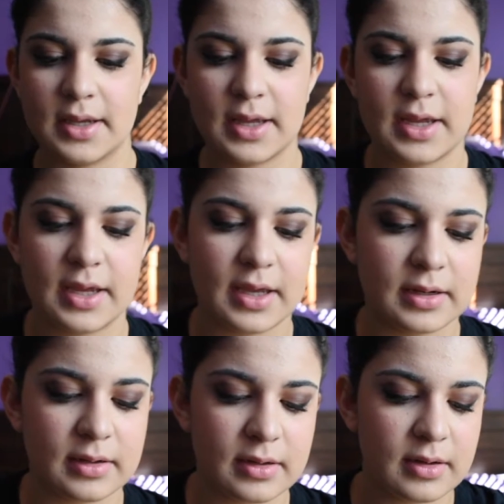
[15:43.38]

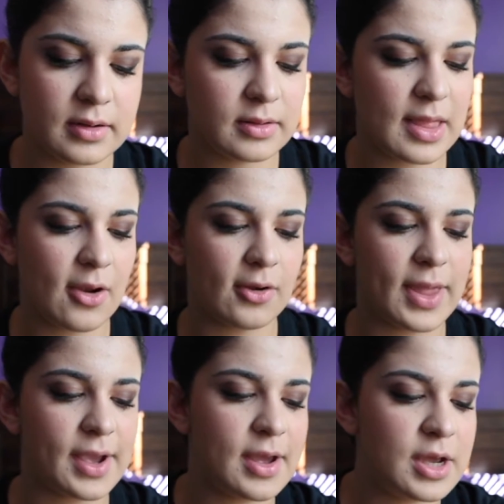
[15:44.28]
or
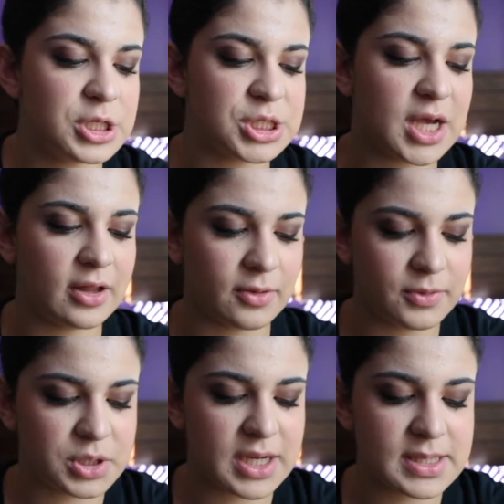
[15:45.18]
like just
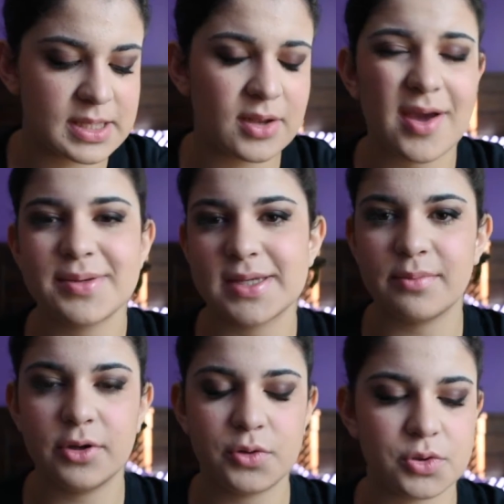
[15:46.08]
colorful shades, and you have
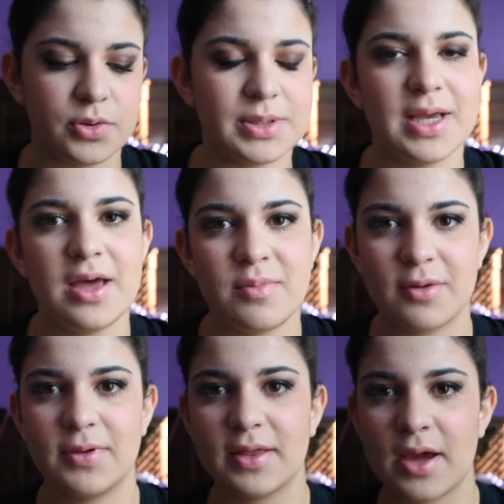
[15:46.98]
some neutrals, but
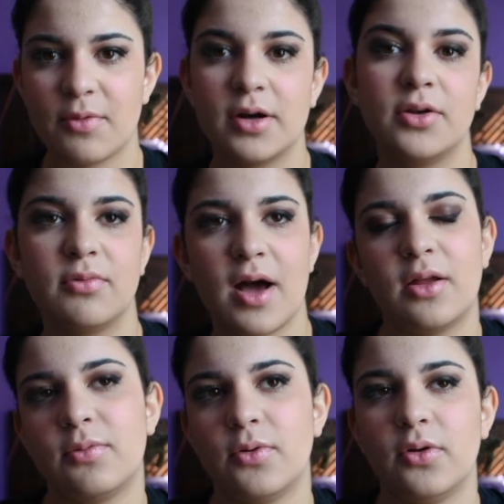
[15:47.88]
I feel like I want to do
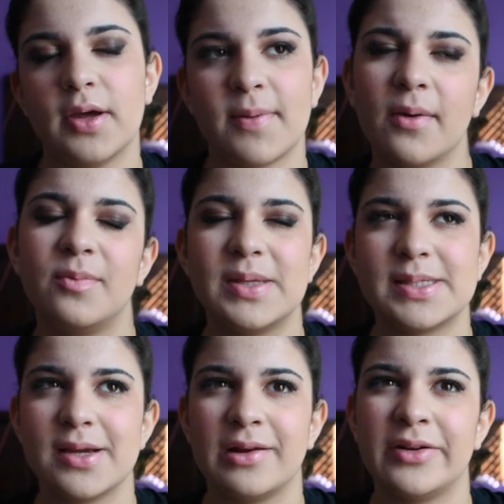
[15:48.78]
colorful if I would be
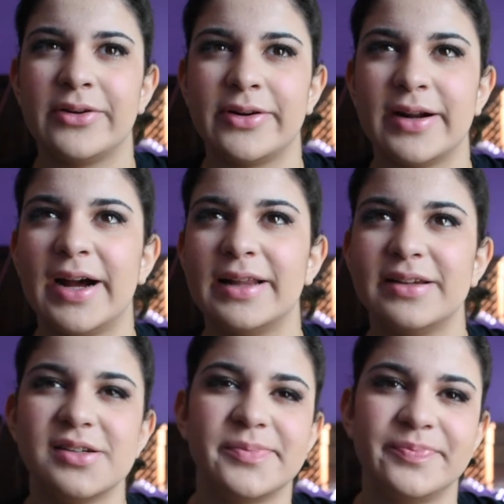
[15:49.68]
stranded on an
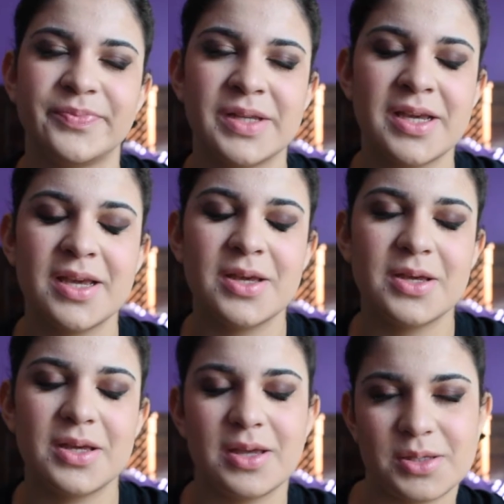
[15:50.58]
island.
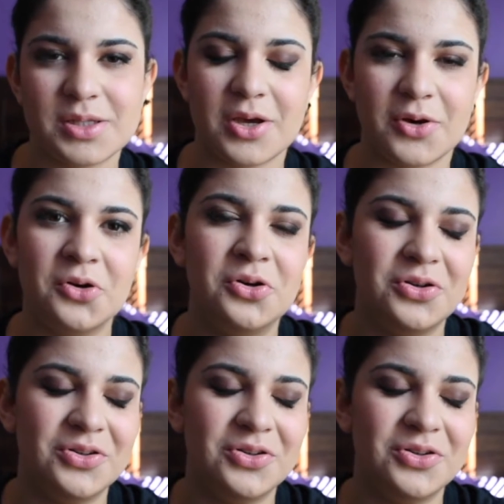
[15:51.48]
So,